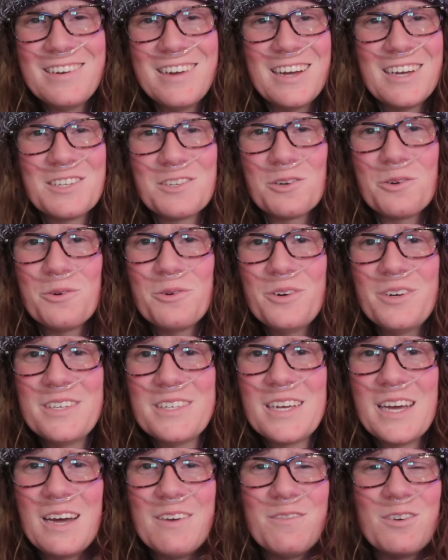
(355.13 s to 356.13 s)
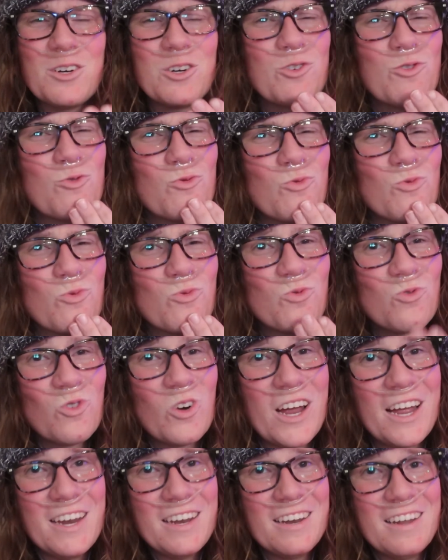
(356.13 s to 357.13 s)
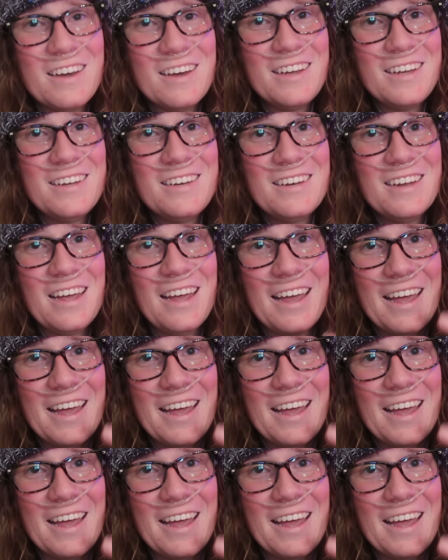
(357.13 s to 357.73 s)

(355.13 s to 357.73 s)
As always, have a great night